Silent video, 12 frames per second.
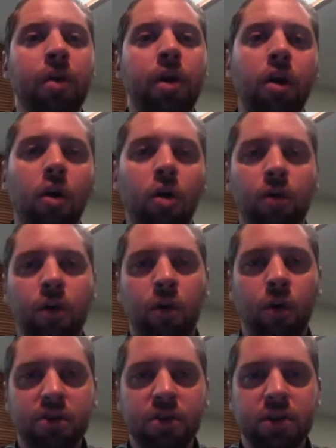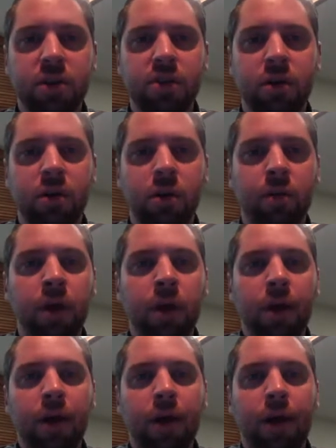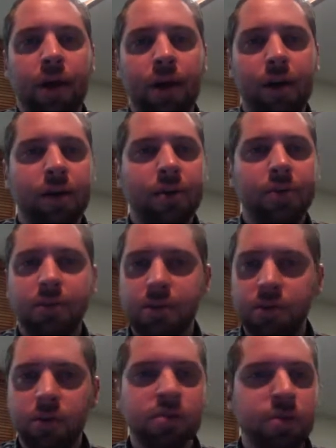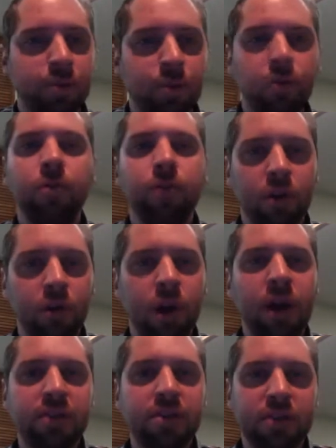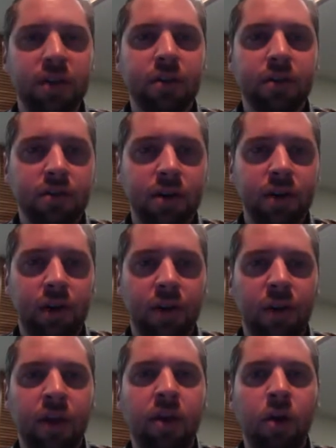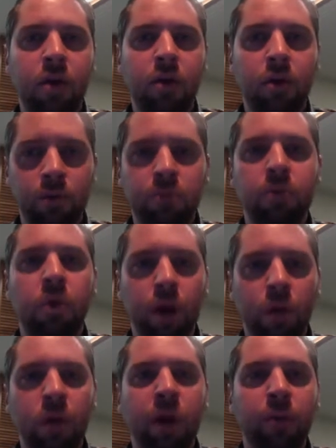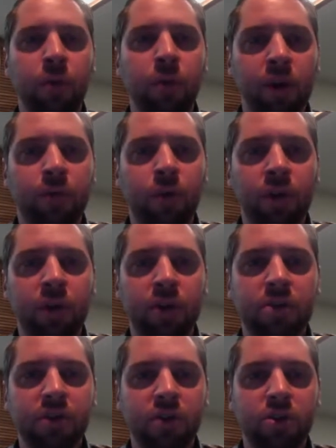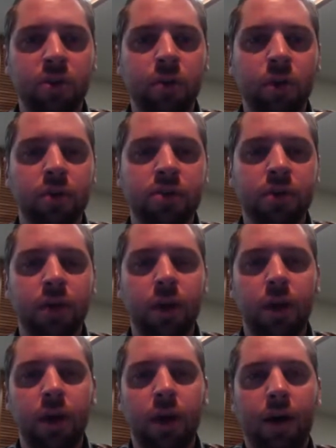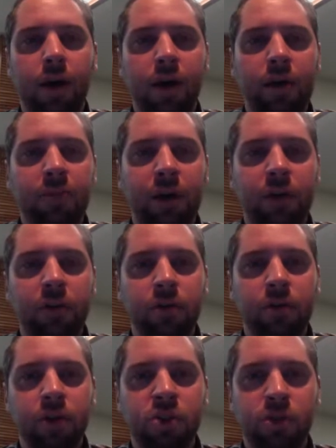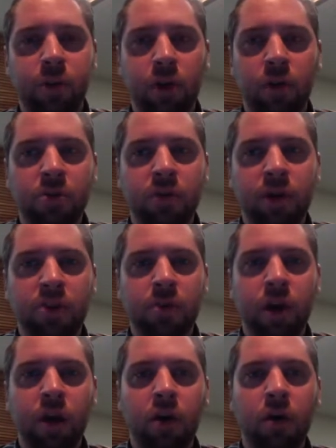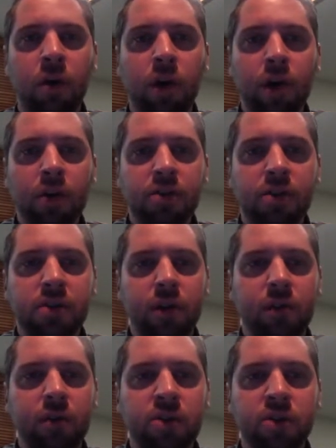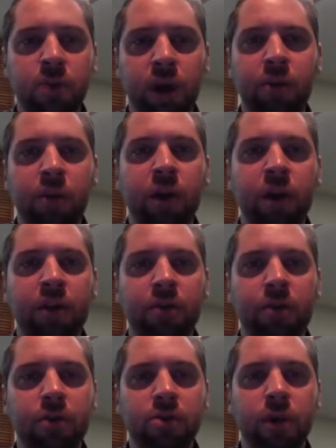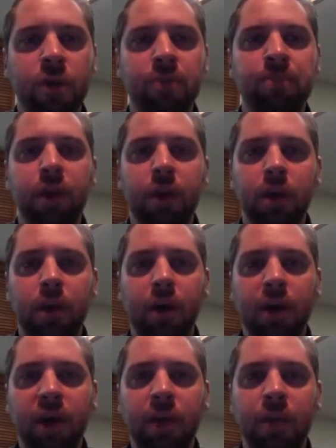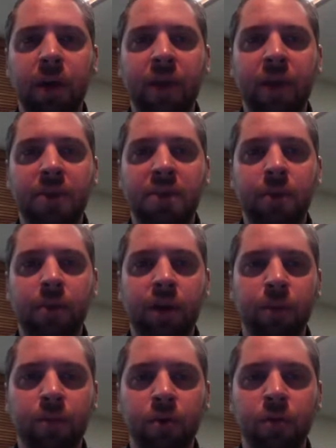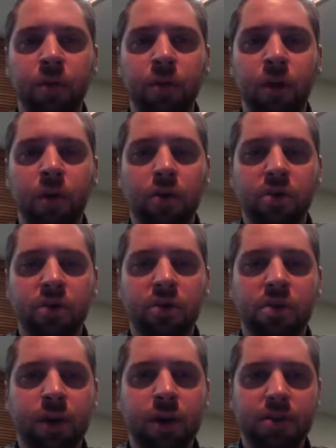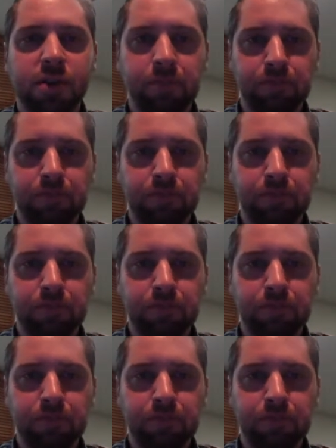over the course of the term because students improve with their writing skills and they know more what I'm looking for in the discussion boards and follow the directions more closely as we go. So if you're disappointed with your grade on the first one, keep in mind that they typically improve over the course of the semester.